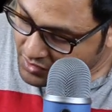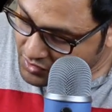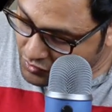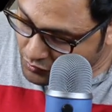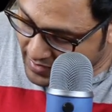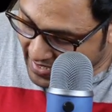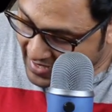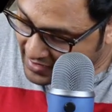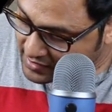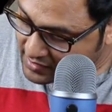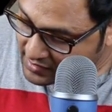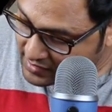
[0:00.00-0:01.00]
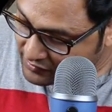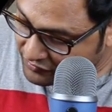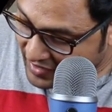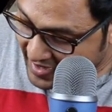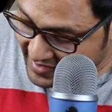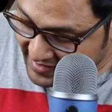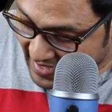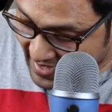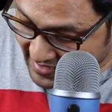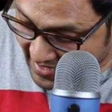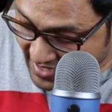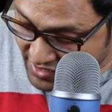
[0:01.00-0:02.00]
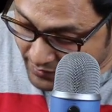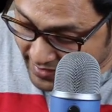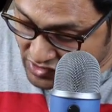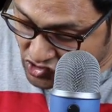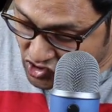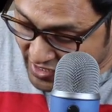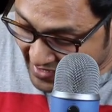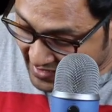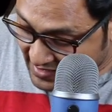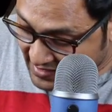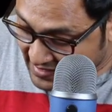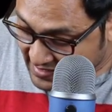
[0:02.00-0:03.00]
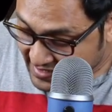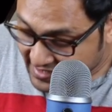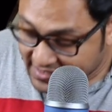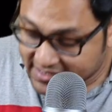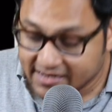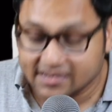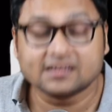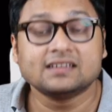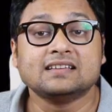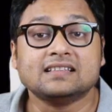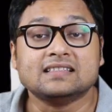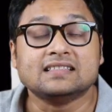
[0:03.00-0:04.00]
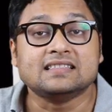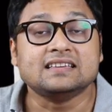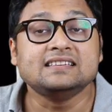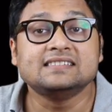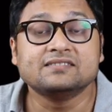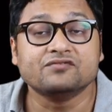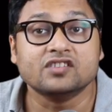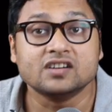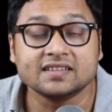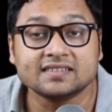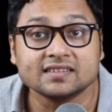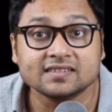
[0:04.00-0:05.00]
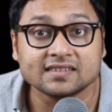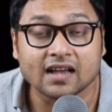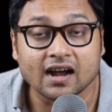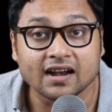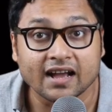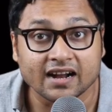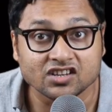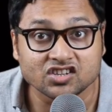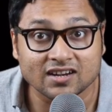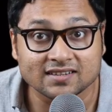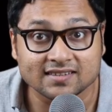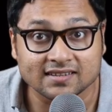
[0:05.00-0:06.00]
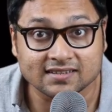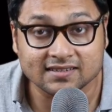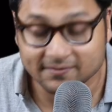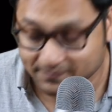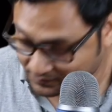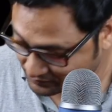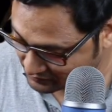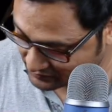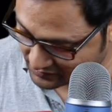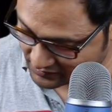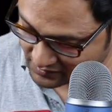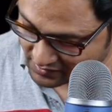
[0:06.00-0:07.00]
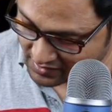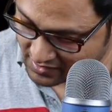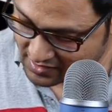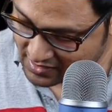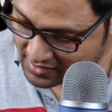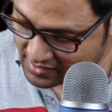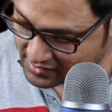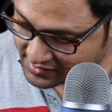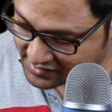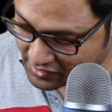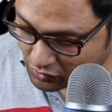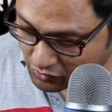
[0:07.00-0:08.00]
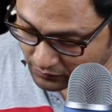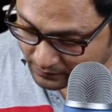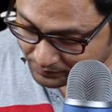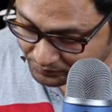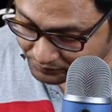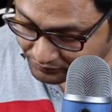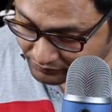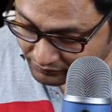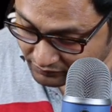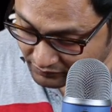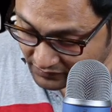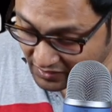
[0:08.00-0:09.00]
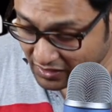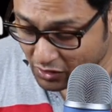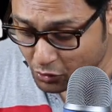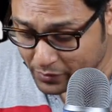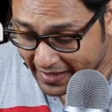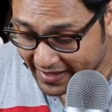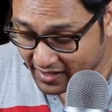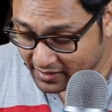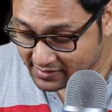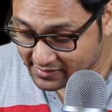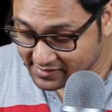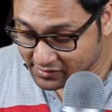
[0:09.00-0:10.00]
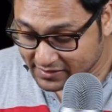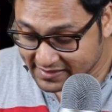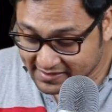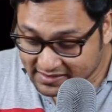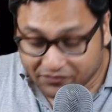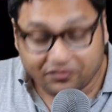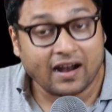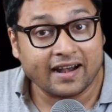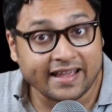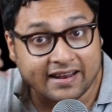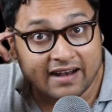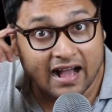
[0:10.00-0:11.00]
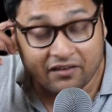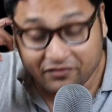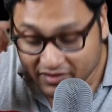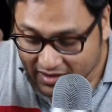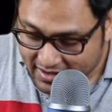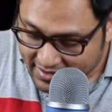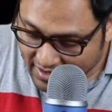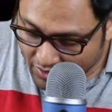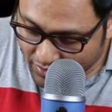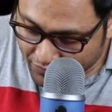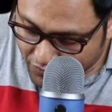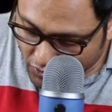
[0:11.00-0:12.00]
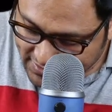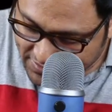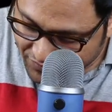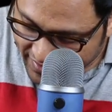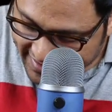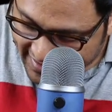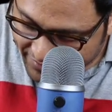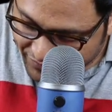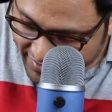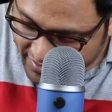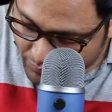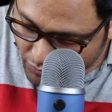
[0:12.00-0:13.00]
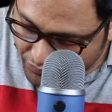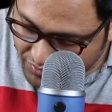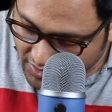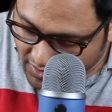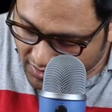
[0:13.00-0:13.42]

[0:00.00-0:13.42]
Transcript: You can find that and you can check that indeed these vertices are adjacent. So this is the Farey graph. Now, of course, if I remove